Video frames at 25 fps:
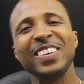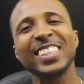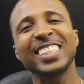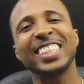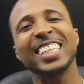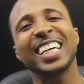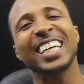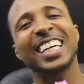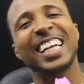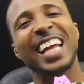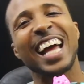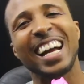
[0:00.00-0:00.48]

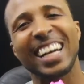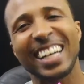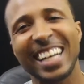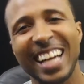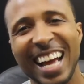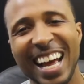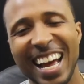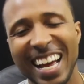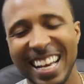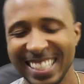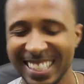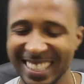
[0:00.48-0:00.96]
check it out,
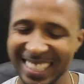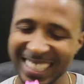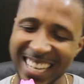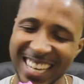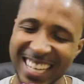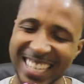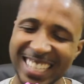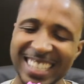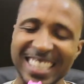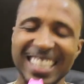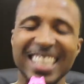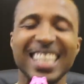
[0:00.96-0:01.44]
guys.
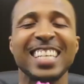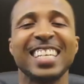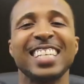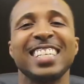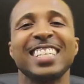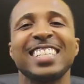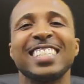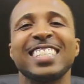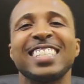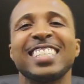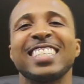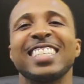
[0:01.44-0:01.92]
This
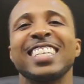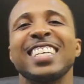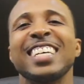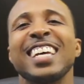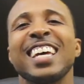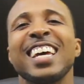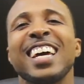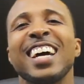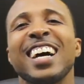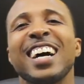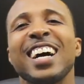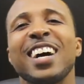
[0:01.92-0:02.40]
is
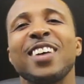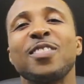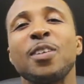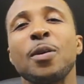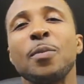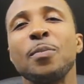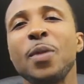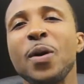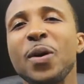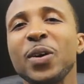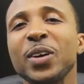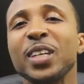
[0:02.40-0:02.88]
a
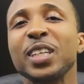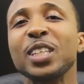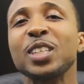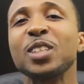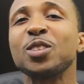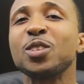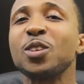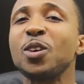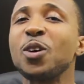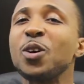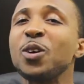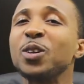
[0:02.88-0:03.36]
remote
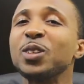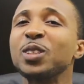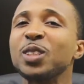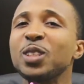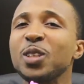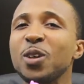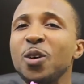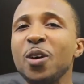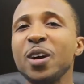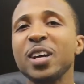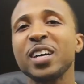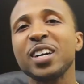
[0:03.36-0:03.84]
control
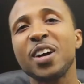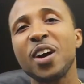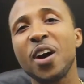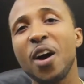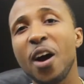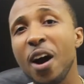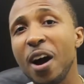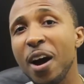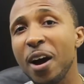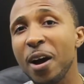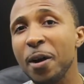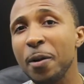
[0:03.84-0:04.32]
toy
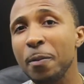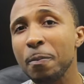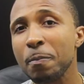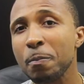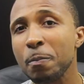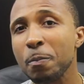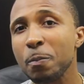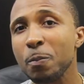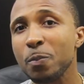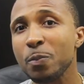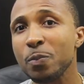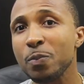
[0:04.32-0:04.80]
car
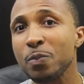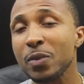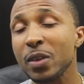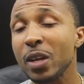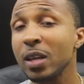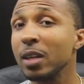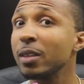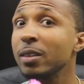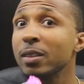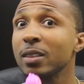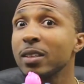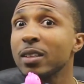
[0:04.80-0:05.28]

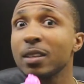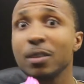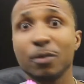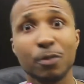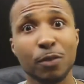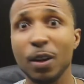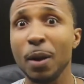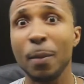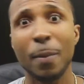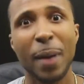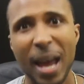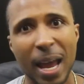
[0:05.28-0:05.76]

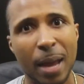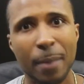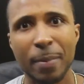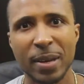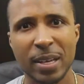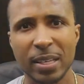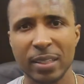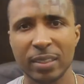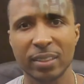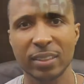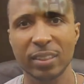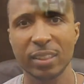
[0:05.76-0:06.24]
for the
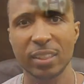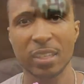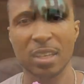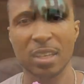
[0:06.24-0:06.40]
babies.